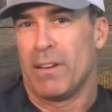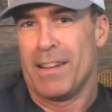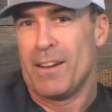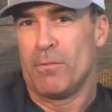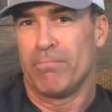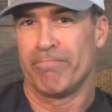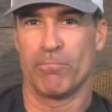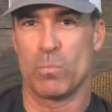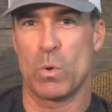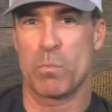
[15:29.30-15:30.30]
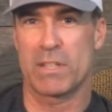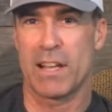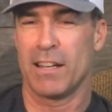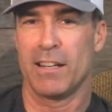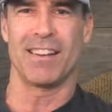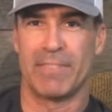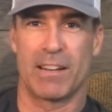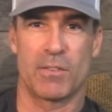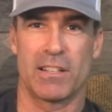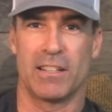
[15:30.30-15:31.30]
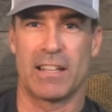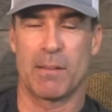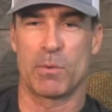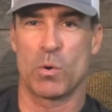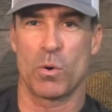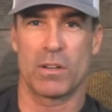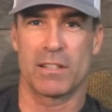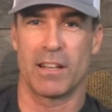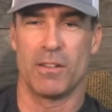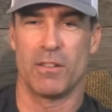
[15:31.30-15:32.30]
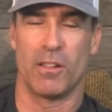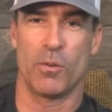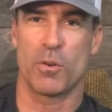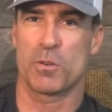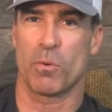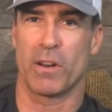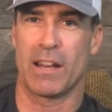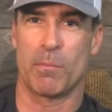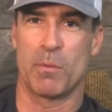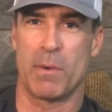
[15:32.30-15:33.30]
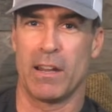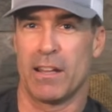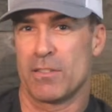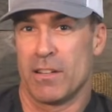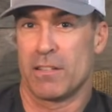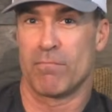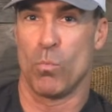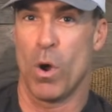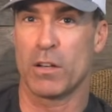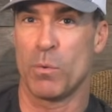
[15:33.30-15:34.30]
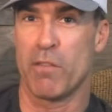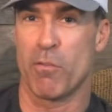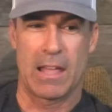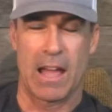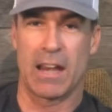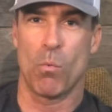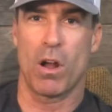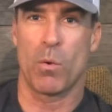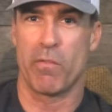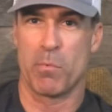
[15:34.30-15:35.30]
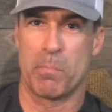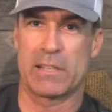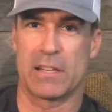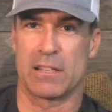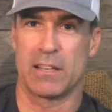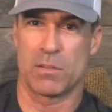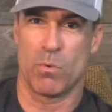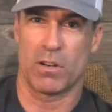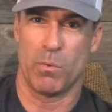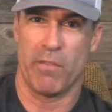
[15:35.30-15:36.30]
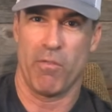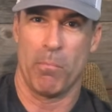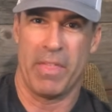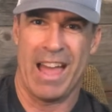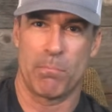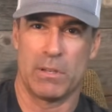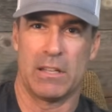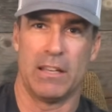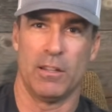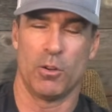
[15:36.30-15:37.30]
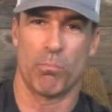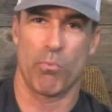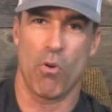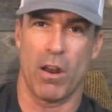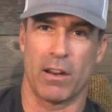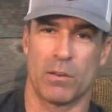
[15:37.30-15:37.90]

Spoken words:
you know, what was I going to do? I wasn't going to take him to court because I knew that the lawyers were going to end up with the money. So I just walked away from it. I didn't walk away from the business. I just walked away from that particular product,